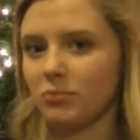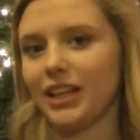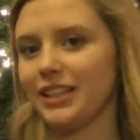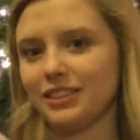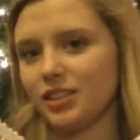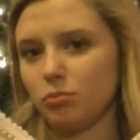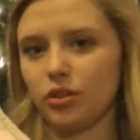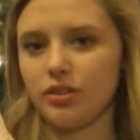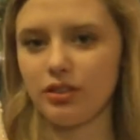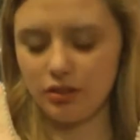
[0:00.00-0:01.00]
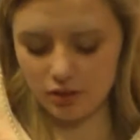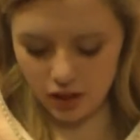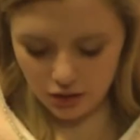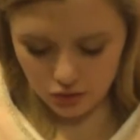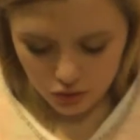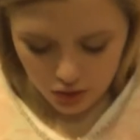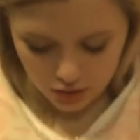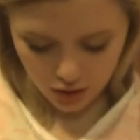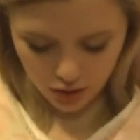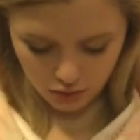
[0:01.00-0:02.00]
plain and simple, this is the nicest
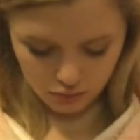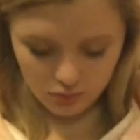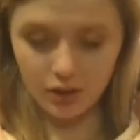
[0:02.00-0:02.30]
dress I own.